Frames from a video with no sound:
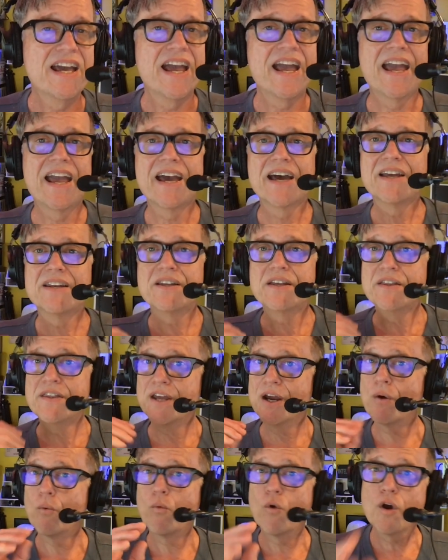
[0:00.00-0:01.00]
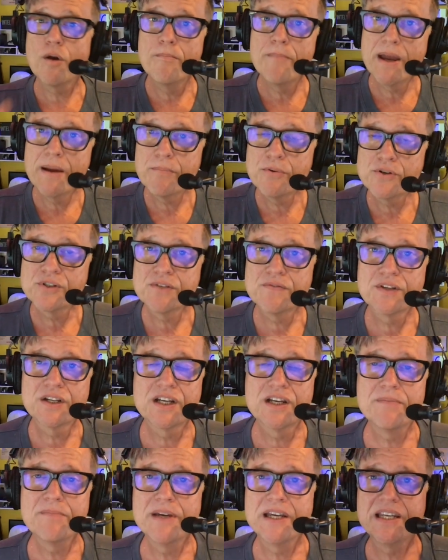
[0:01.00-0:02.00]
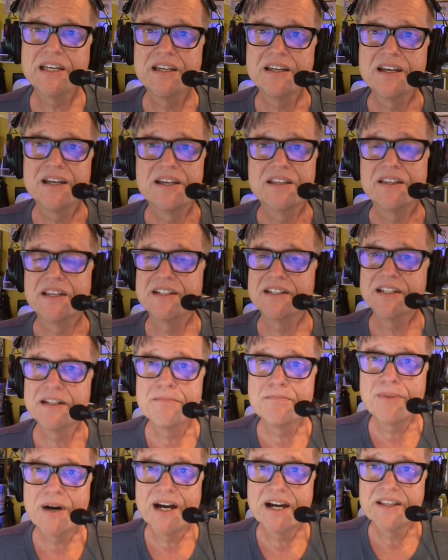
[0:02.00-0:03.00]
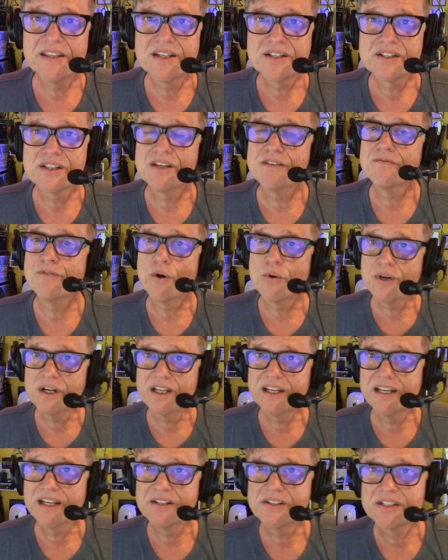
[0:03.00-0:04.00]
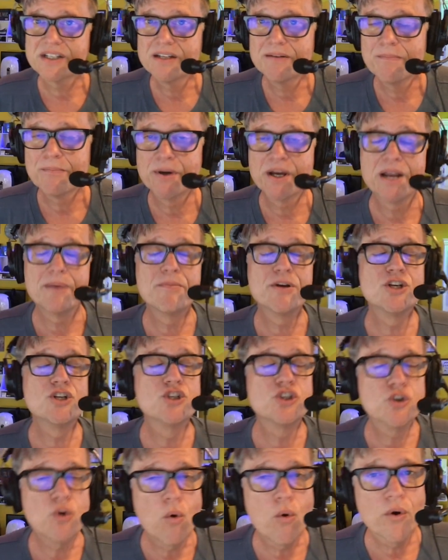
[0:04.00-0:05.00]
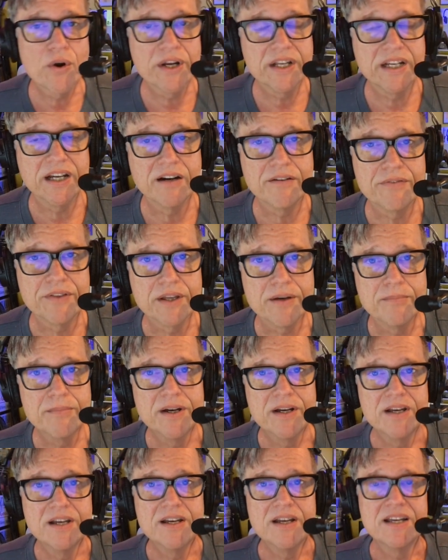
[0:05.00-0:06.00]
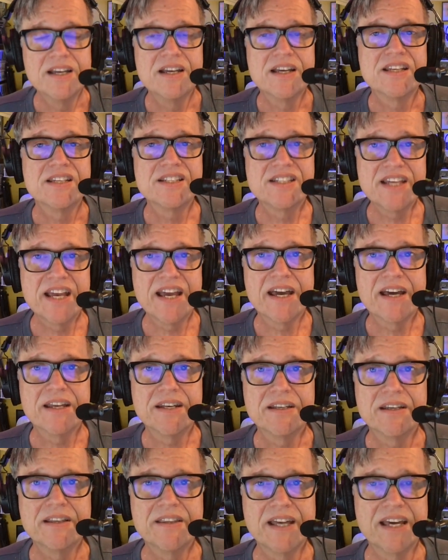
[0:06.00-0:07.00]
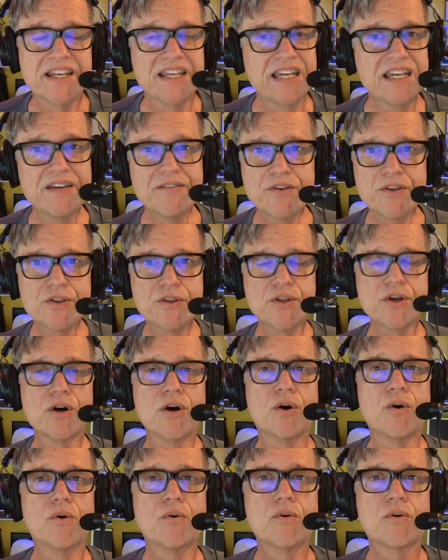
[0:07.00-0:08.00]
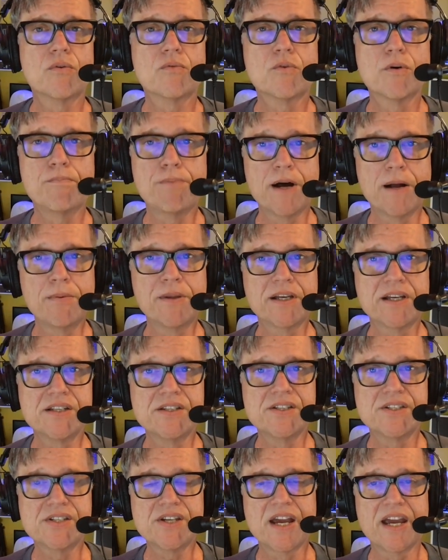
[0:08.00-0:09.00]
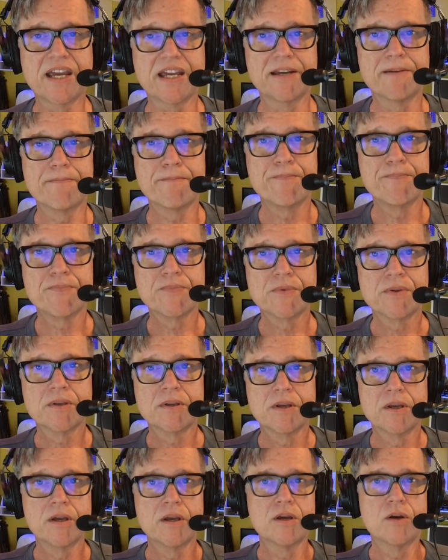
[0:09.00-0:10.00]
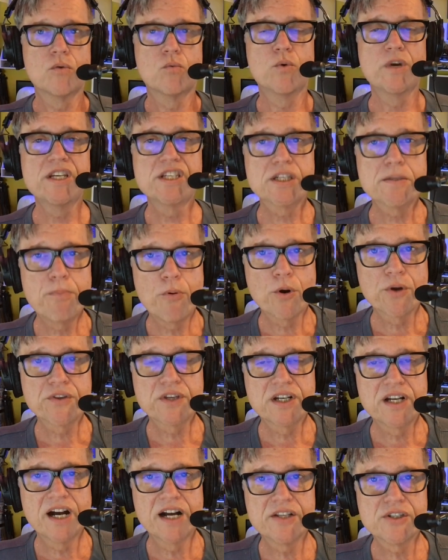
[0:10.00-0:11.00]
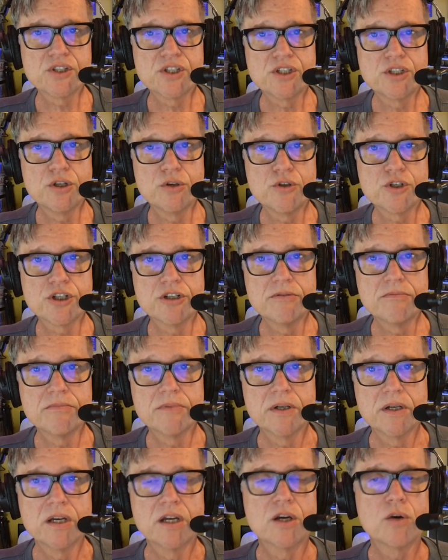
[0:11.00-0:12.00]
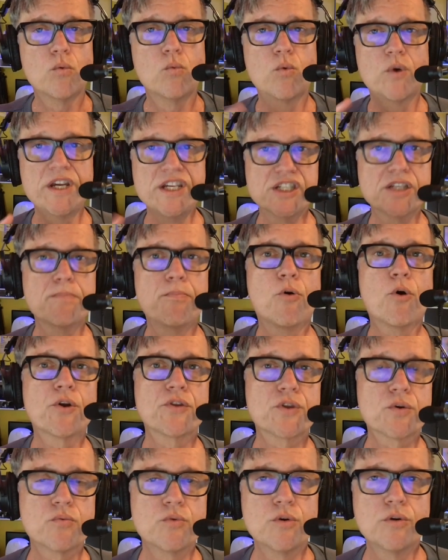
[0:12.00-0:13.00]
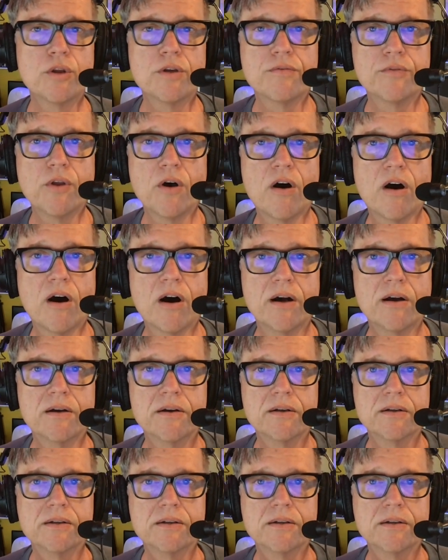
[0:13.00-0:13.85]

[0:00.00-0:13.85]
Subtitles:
And there were members of the committee that didn't buy this, that voted against it, but a majority of them said that even though Republicans say, we support the Constitution, we support the rule of law,